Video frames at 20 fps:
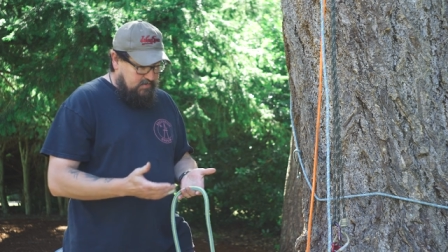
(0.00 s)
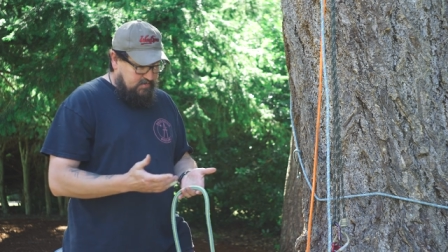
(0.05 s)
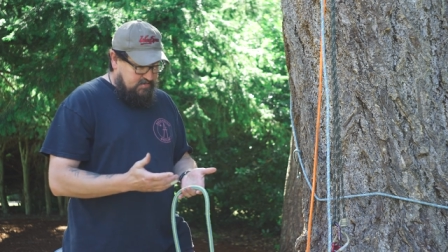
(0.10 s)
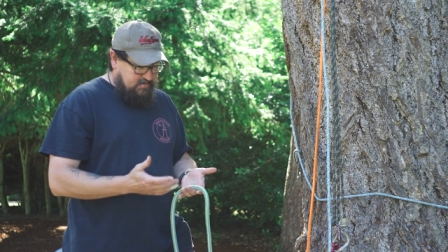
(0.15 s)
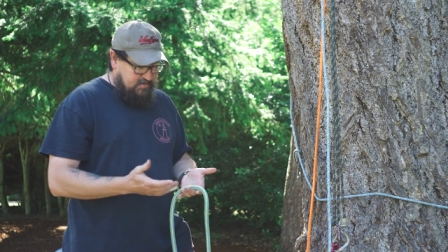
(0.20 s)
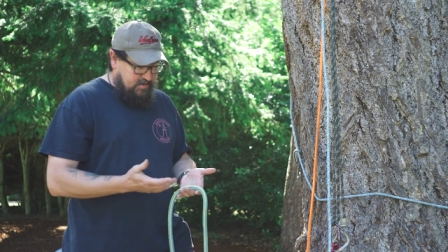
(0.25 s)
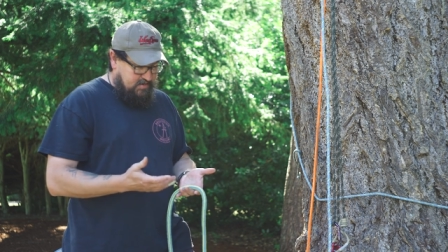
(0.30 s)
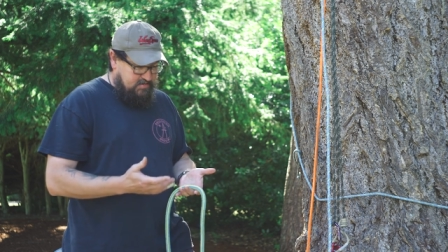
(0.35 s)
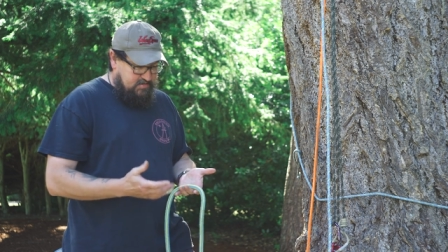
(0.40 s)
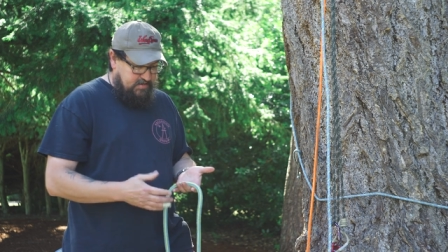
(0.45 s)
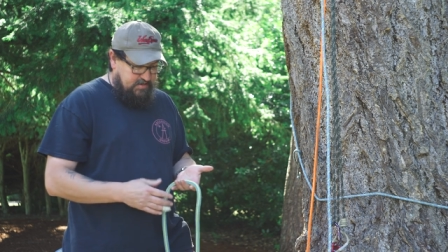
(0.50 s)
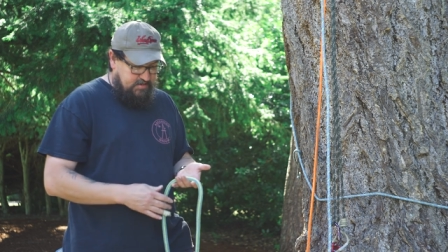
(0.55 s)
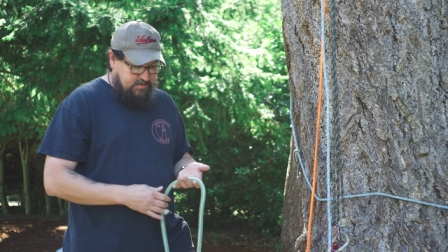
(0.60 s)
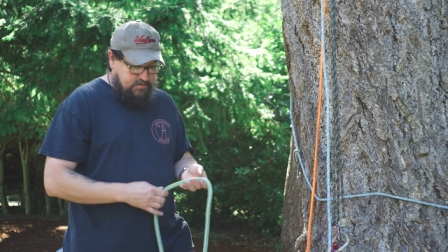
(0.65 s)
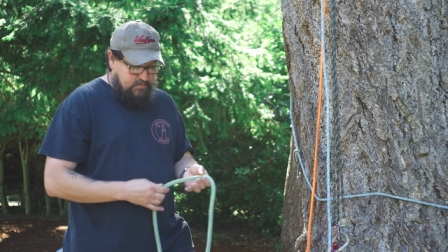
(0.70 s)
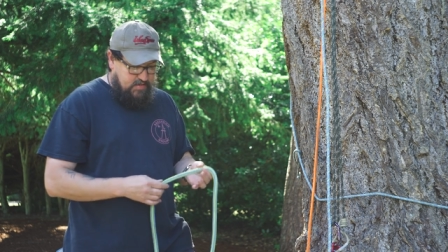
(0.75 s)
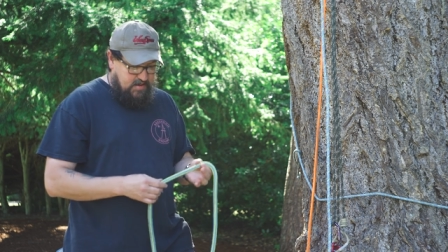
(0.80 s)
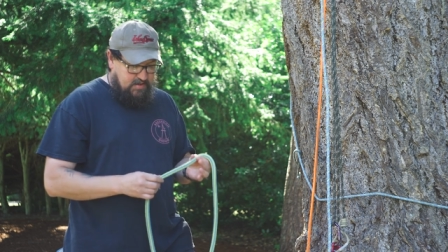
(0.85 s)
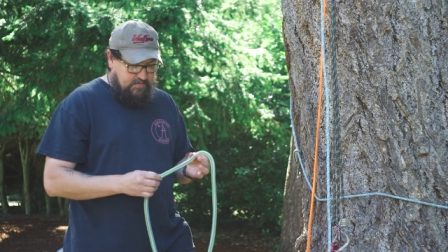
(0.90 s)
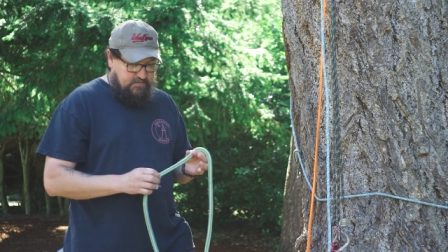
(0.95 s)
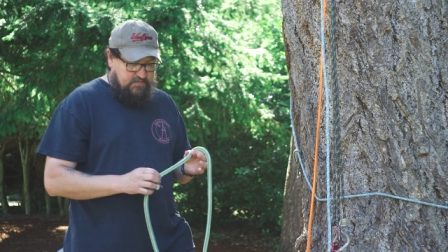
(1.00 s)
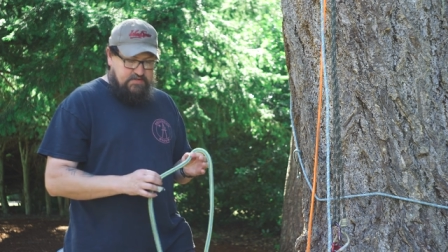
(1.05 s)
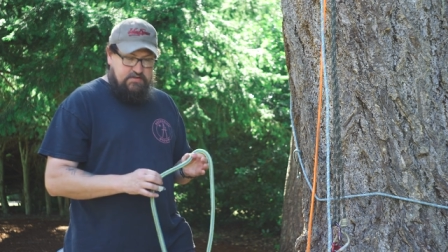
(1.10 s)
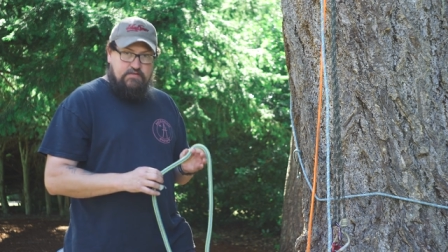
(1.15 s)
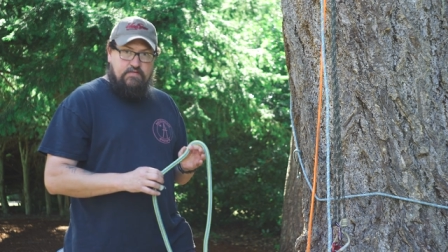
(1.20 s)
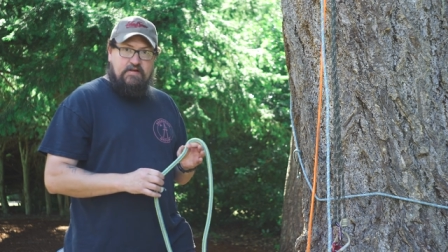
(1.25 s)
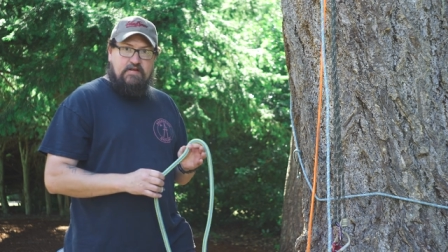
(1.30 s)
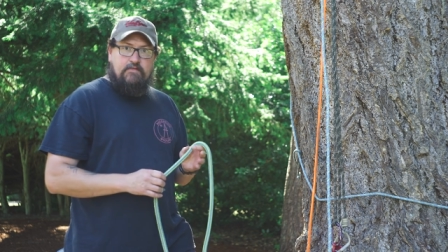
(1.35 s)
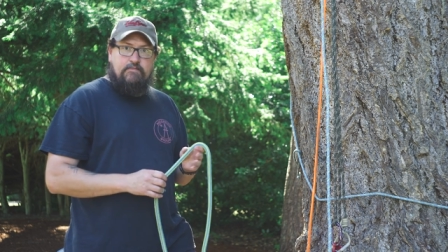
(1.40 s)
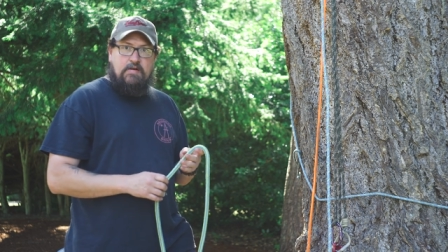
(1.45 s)
The 16 strand, the
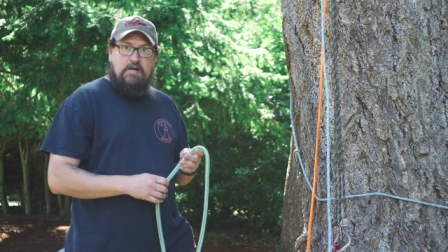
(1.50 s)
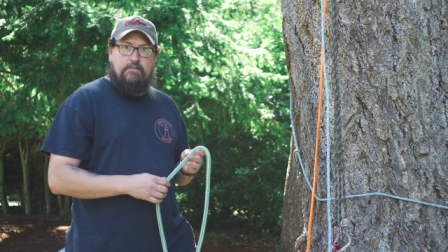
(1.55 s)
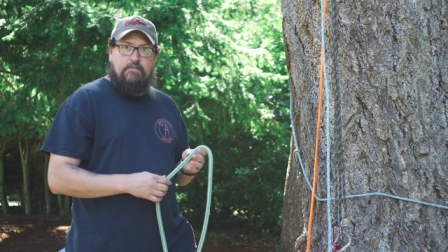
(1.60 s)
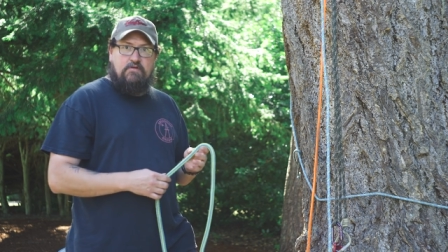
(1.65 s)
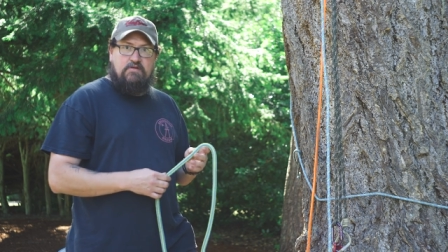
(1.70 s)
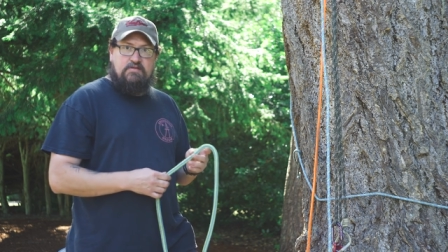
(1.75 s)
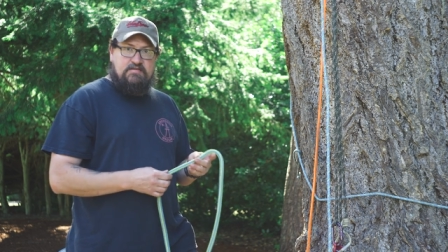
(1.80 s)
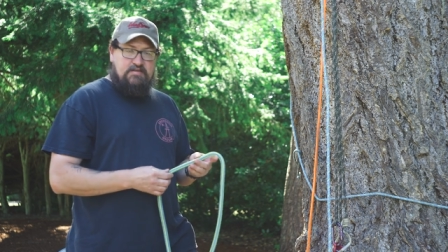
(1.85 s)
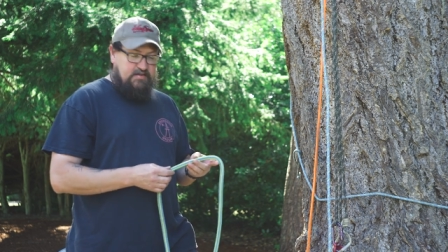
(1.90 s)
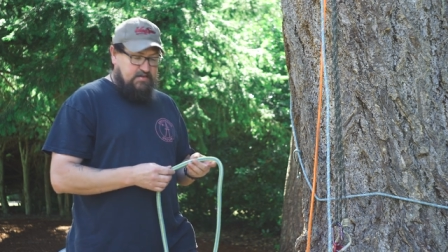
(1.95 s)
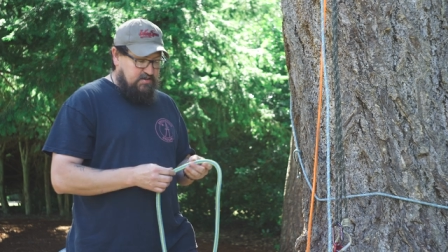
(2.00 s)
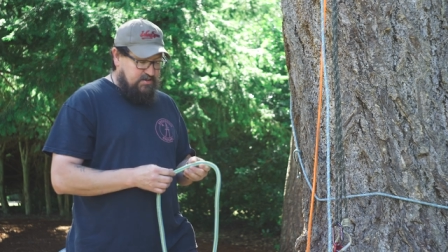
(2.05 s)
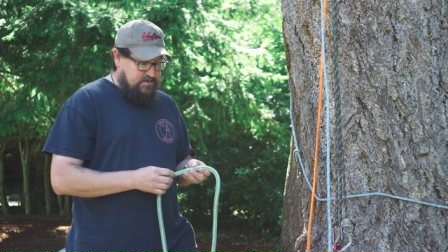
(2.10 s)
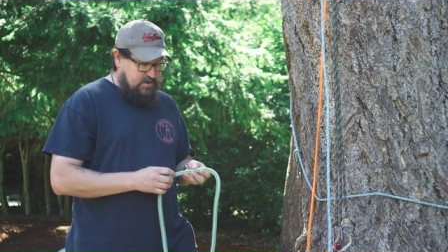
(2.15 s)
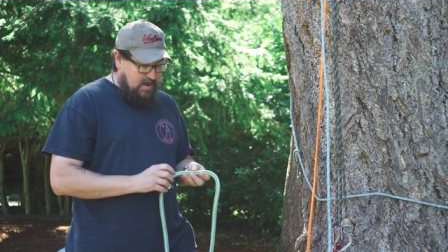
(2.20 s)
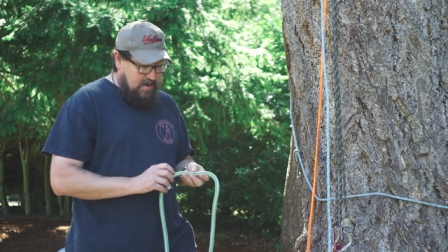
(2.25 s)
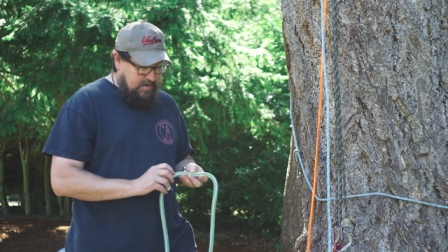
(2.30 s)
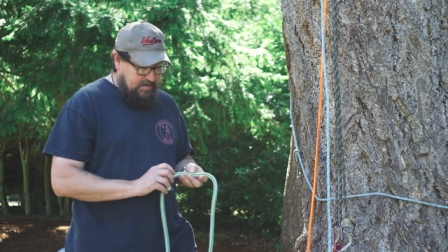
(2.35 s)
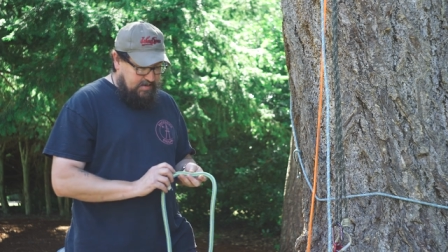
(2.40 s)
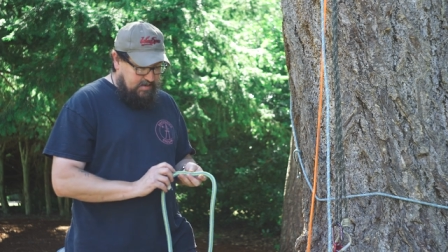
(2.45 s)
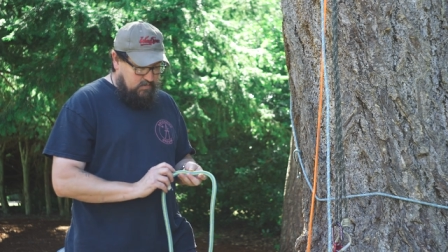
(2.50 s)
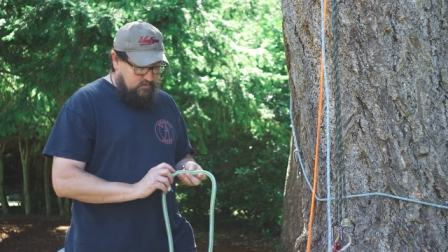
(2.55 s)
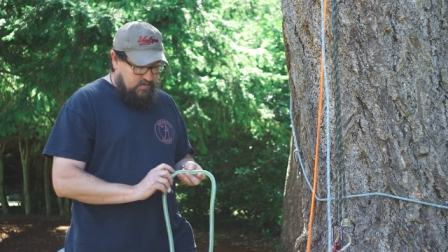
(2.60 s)
strength member is in the jacket,